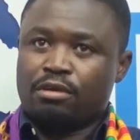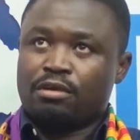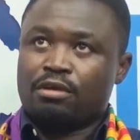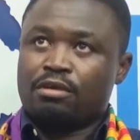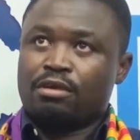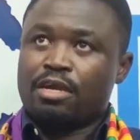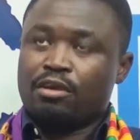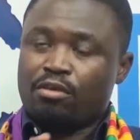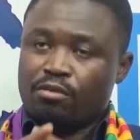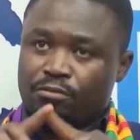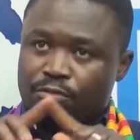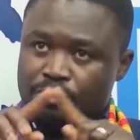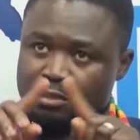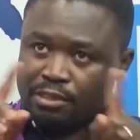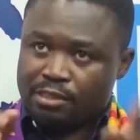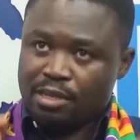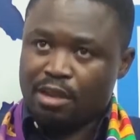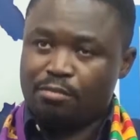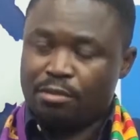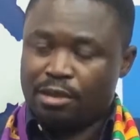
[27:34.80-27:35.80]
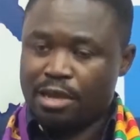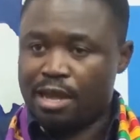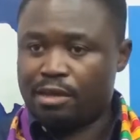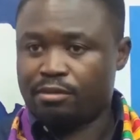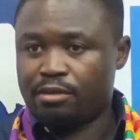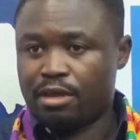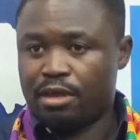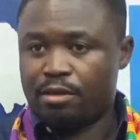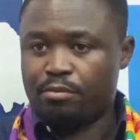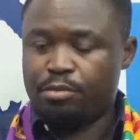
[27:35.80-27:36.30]
kind of sum
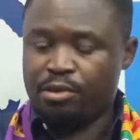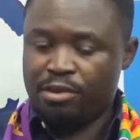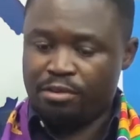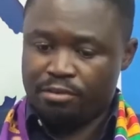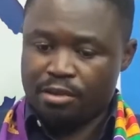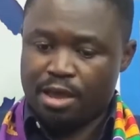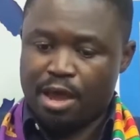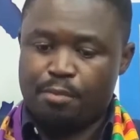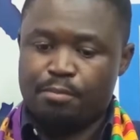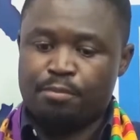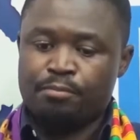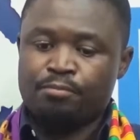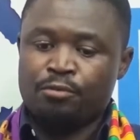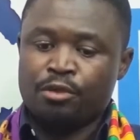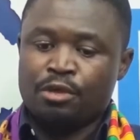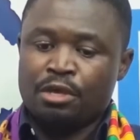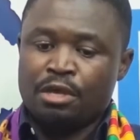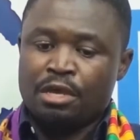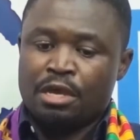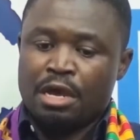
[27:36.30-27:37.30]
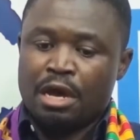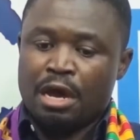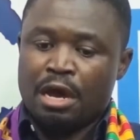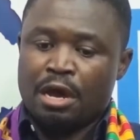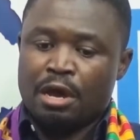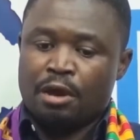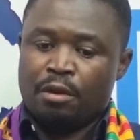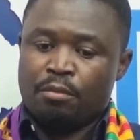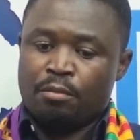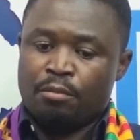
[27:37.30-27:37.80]
that piece up.
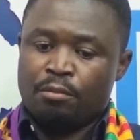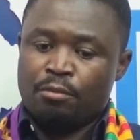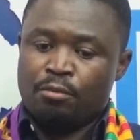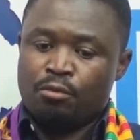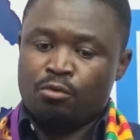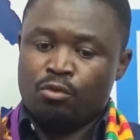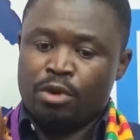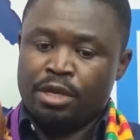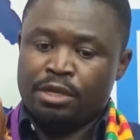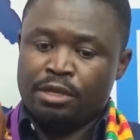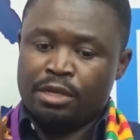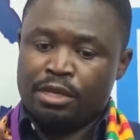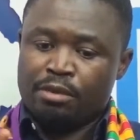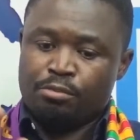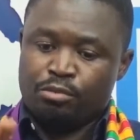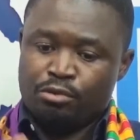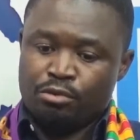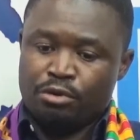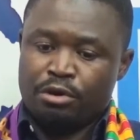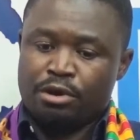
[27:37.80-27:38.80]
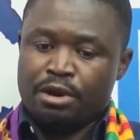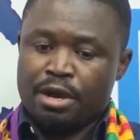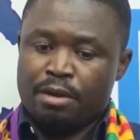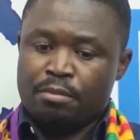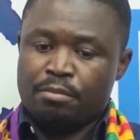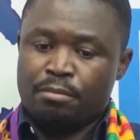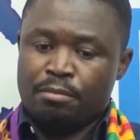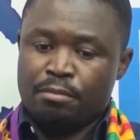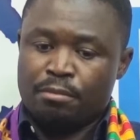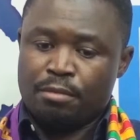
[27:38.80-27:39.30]
We did a
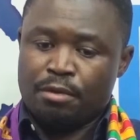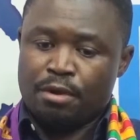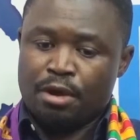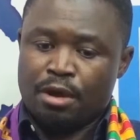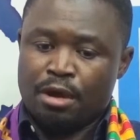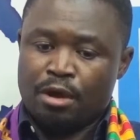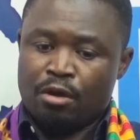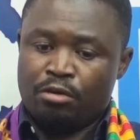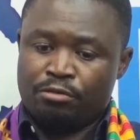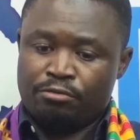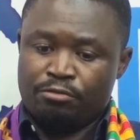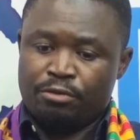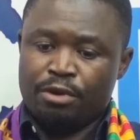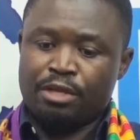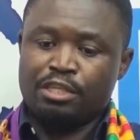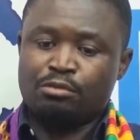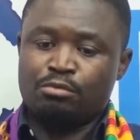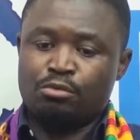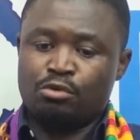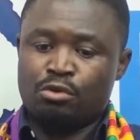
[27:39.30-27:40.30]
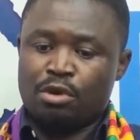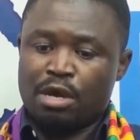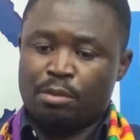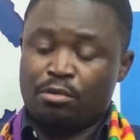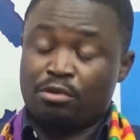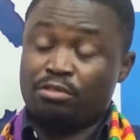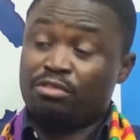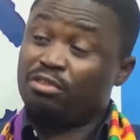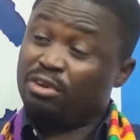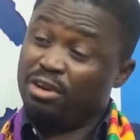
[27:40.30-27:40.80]
program on Facebook
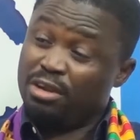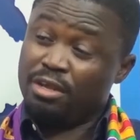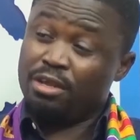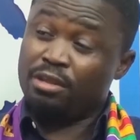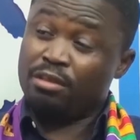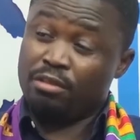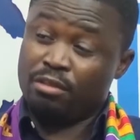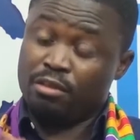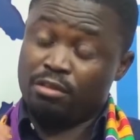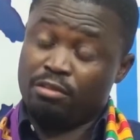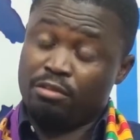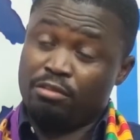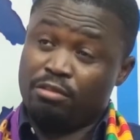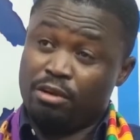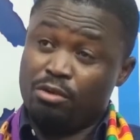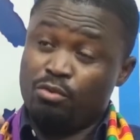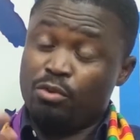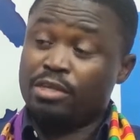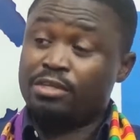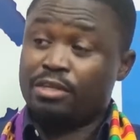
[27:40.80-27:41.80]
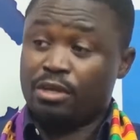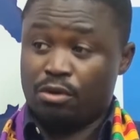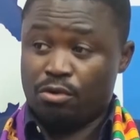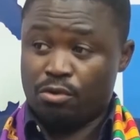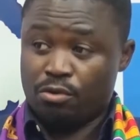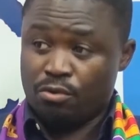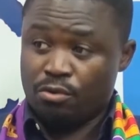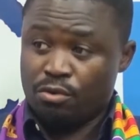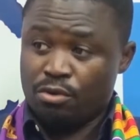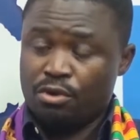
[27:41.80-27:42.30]
about three weeks
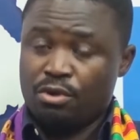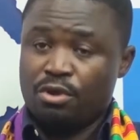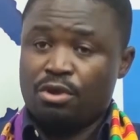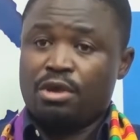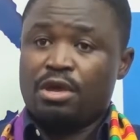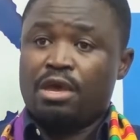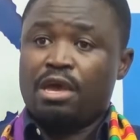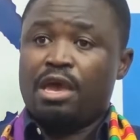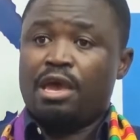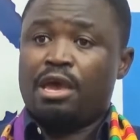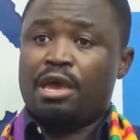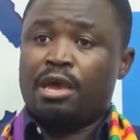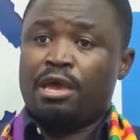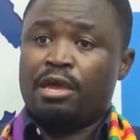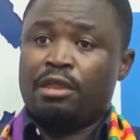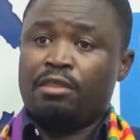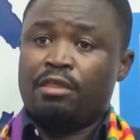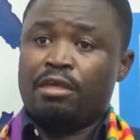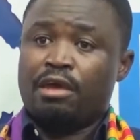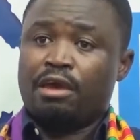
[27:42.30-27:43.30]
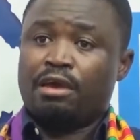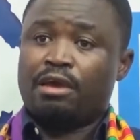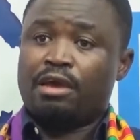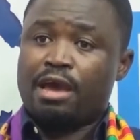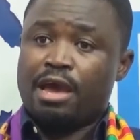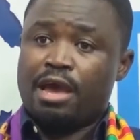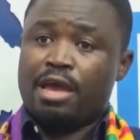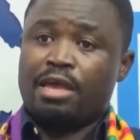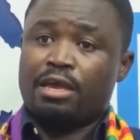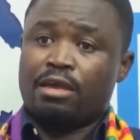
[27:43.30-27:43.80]
ago, and a
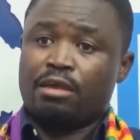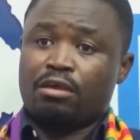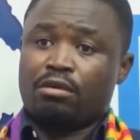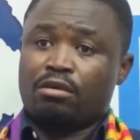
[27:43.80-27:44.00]
guy,